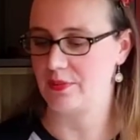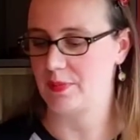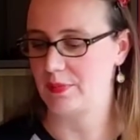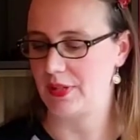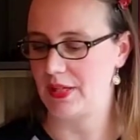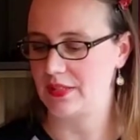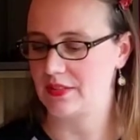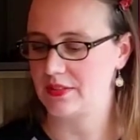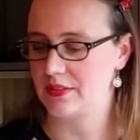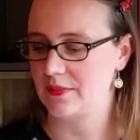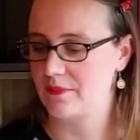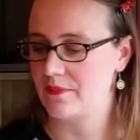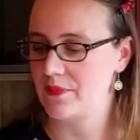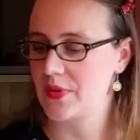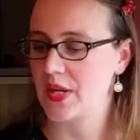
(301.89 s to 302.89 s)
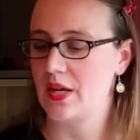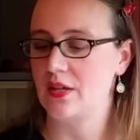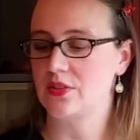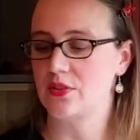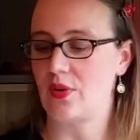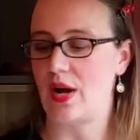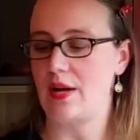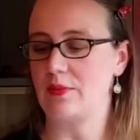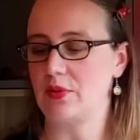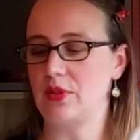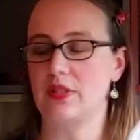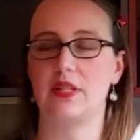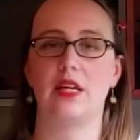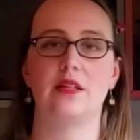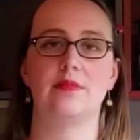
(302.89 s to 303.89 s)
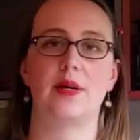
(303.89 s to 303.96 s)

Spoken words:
in place. So I'm going to take